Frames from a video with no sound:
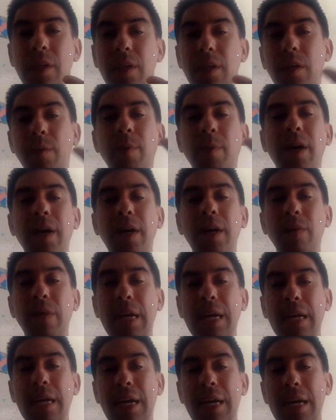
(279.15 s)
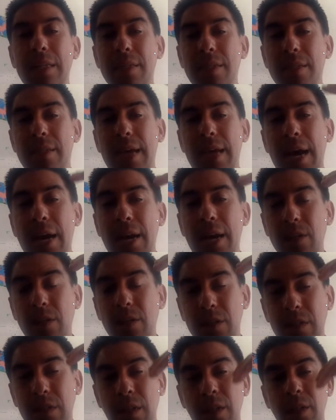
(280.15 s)
your body recognizes that,
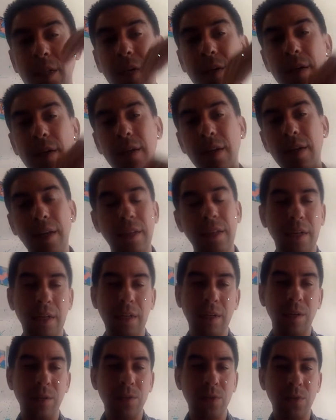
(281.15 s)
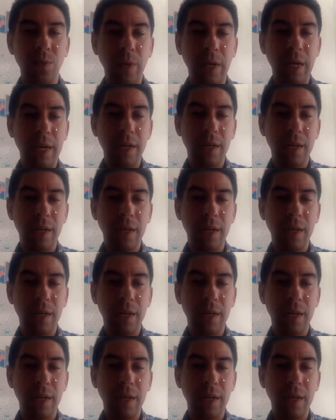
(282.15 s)
starts to clear it, and then it goes away.